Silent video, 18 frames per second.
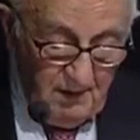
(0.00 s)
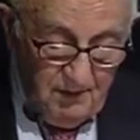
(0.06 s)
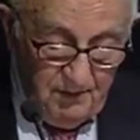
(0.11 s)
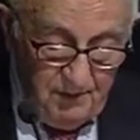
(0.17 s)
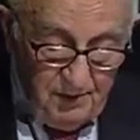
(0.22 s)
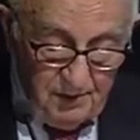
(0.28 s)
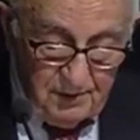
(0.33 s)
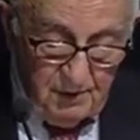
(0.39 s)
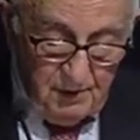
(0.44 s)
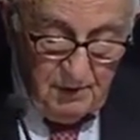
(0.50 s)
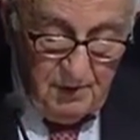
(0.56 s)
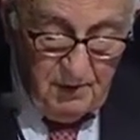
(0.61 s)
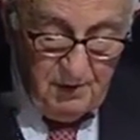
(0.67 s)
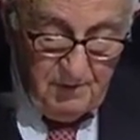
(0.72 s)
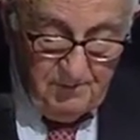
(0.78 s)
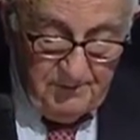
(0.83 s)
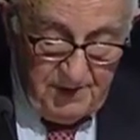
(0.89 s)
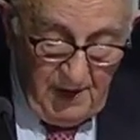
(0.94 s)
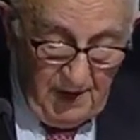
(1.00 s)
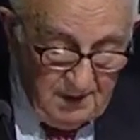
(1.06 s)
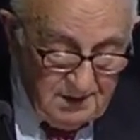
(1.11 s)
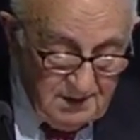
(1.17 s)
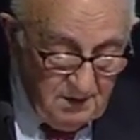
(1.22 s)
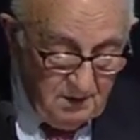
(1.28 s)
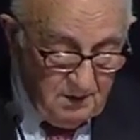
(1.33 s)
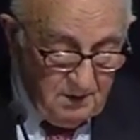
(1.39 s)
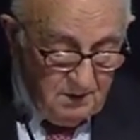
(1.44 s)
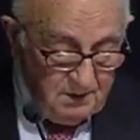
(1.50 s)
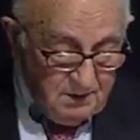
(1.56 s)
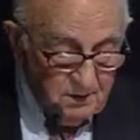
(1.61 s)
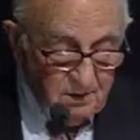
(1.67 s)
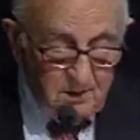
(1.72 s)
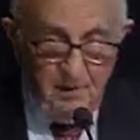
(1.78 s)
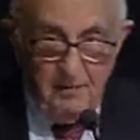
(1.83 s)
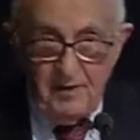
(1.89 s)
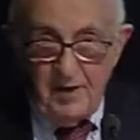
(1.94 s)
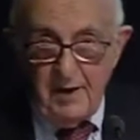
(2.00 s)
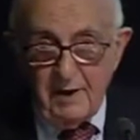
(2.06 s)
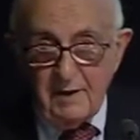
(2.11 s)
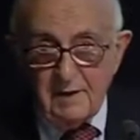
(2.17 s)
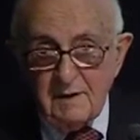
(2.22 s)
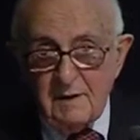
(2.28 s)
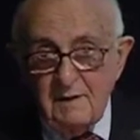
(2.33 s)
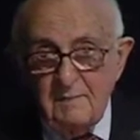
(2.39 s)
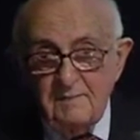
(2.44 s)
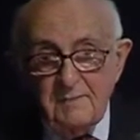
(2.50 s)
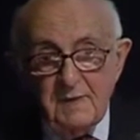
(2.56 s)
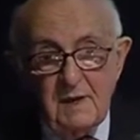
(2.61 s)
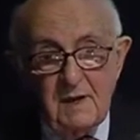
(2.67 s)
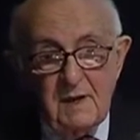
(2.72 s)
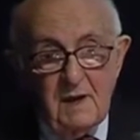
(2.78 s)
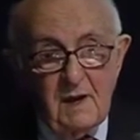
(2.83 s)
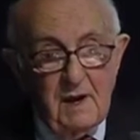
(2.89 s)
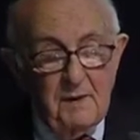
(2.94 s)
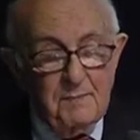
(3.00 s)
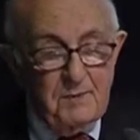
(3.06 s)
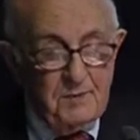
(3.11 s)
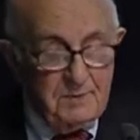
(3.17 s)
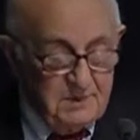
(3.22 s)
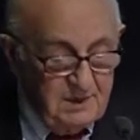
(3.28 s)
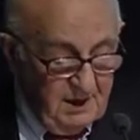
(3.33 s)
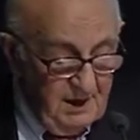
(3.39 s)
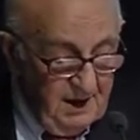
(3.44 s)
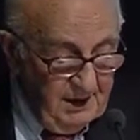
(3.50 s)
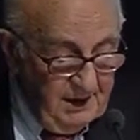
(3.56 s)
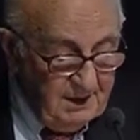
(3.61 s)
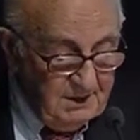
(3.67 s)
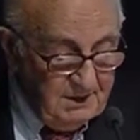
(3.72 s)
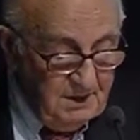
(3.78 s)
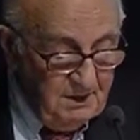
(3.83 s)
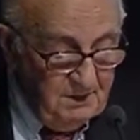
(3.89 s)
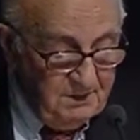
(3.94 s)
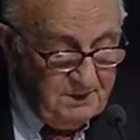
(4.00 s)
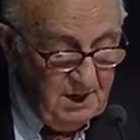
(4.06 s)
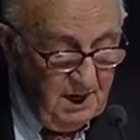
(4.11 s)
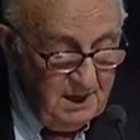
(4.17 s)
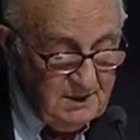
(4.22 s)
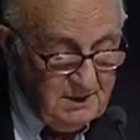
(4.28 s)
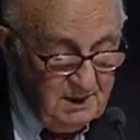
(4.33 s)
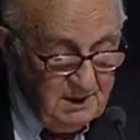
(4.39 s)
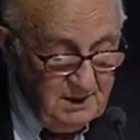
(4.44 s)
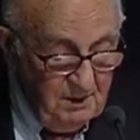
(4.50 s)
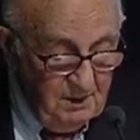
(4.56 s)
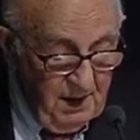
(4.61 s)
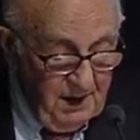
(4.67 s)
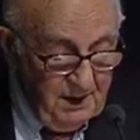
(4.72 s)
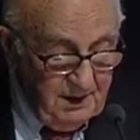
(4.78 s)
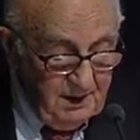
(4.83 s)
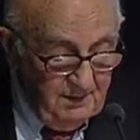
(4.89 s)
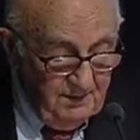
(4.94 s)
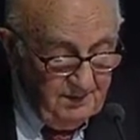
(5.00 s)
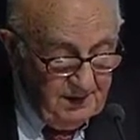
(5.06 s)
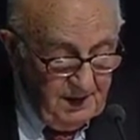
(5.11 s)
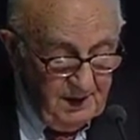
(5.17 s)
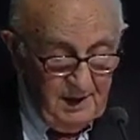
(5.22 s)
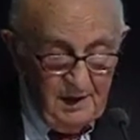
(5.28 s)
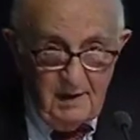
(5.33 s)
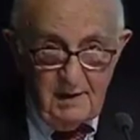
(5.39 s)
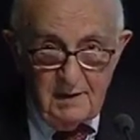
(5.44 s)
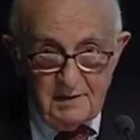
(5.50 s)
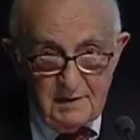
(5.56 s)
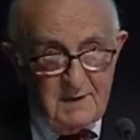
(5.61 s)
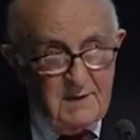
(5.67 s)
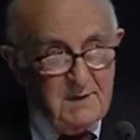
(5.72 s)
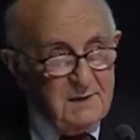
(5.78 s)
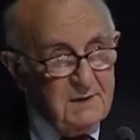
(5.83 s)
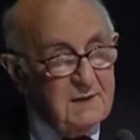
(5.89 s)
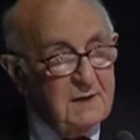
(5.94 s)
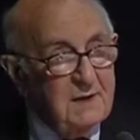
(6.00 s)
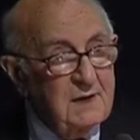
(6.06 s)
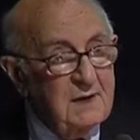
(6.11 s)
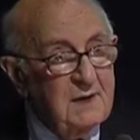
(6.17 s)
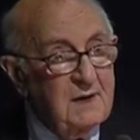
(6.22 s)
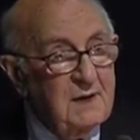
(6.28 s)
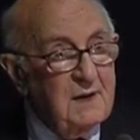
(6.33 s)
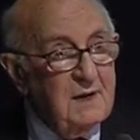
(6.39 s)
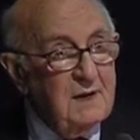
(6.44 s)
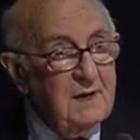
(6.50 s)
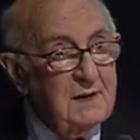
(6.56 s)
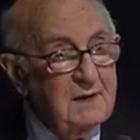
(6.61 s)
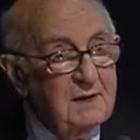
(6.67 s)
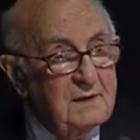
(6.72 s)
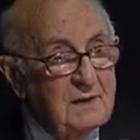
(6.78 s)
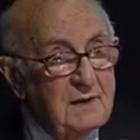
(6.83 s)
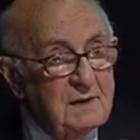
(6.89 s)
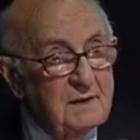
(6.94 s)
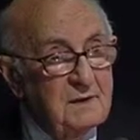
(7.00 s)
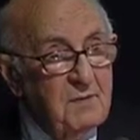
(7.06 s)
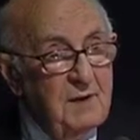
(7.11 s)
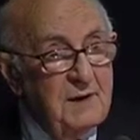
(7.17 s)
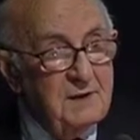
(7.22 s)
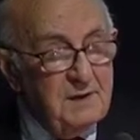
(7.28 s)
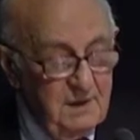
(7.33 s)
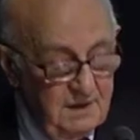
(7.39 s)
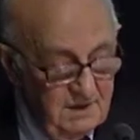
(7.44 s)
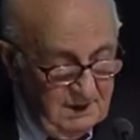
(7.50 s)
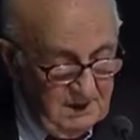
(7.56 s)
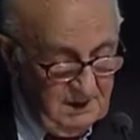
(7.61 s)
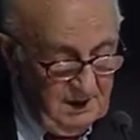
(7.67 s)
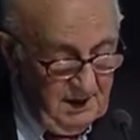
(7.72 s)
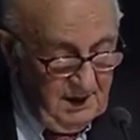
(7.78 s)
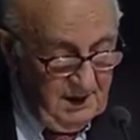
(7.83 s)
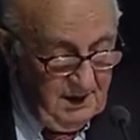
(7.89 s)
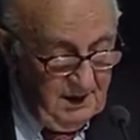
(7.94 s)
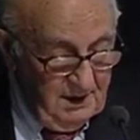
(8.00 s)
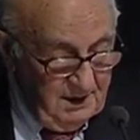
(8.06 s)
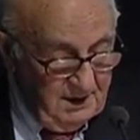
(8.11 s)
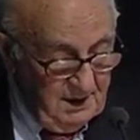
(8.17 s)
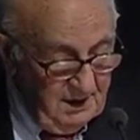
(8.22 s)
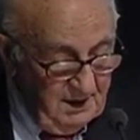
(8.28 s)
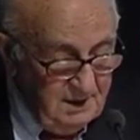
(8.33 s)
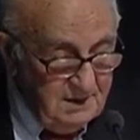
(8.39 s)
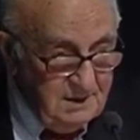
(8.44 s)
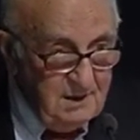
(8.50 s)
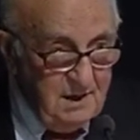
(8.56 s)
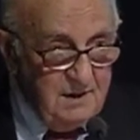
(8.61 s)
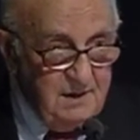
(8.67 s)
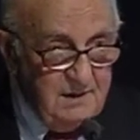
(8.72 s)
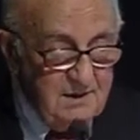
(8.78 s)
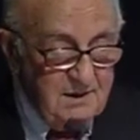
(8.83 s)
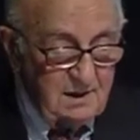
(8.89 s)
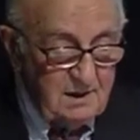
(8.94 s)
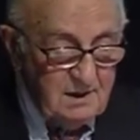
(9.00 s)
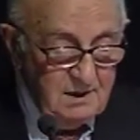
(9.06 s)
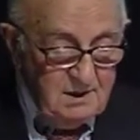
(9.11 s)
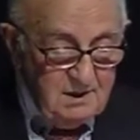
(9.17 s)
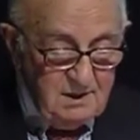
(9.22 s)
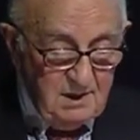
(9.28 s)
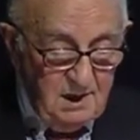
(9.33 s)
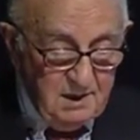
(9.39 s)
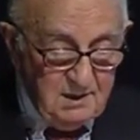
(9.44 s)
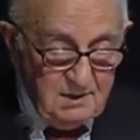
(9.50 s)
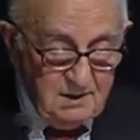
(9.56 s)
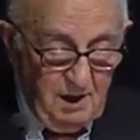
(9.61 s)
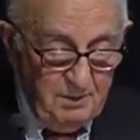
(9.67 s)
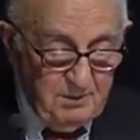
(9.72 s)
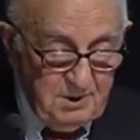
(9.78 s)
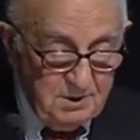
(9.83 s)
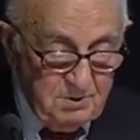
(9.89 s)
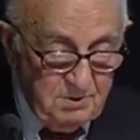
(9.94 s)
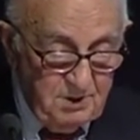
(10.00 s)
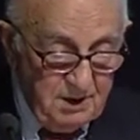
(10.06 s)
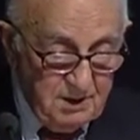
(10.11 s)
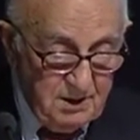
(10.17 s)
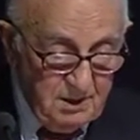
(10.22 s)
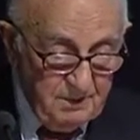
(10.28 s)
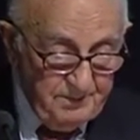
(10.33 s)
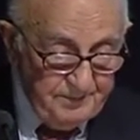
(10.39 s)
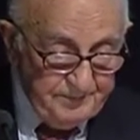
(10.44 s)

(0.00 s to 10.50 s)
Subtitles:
for us all to reflect upon the legacy of the ICTY in this, the 20th year since its establishment.